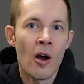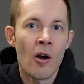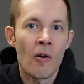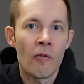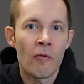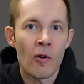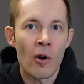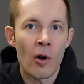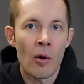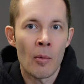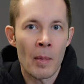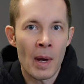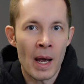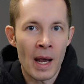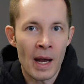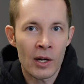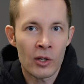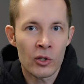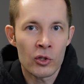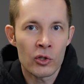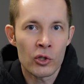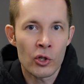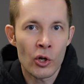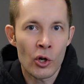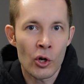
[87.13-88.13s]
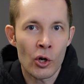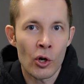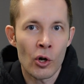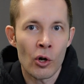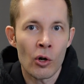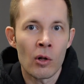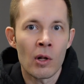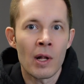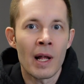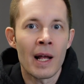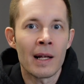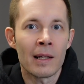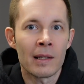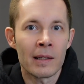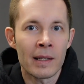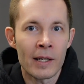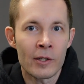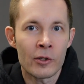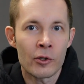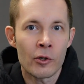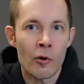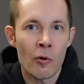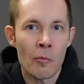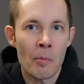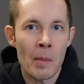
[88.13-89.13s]
from external
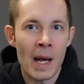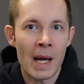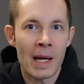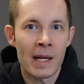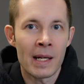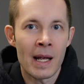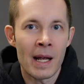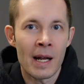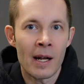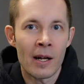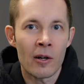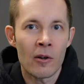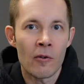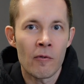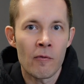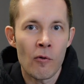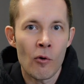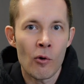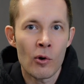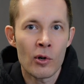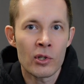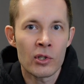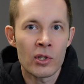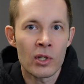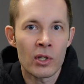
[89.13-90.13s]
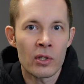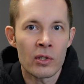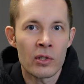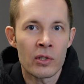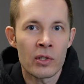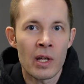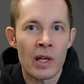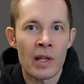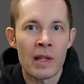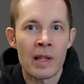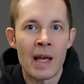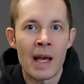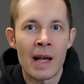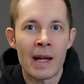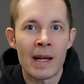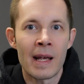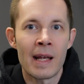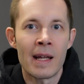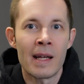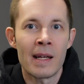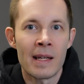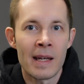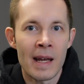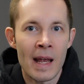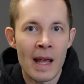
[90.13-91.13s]
electromagnetic forces that
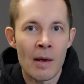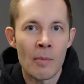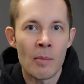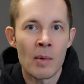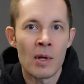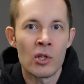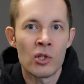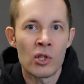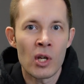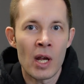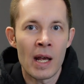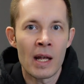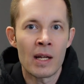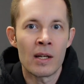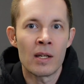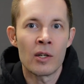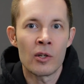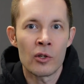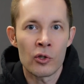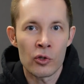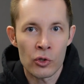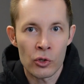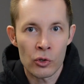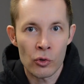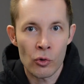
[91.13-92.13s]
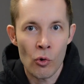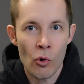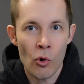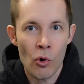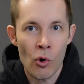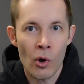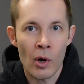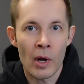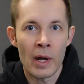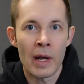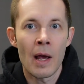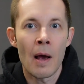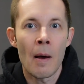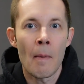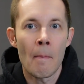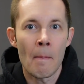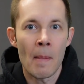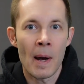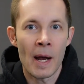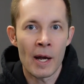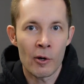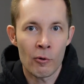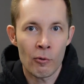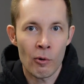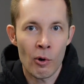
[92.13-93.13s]
can damage and destroy
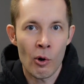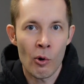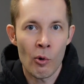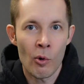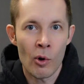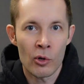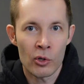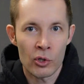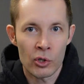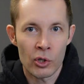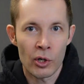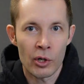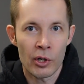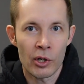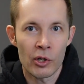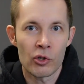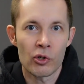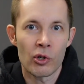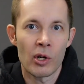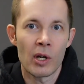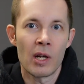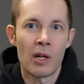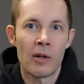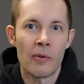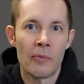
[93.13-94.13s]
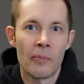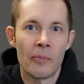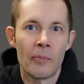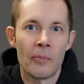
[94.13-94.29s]
microcircuitry.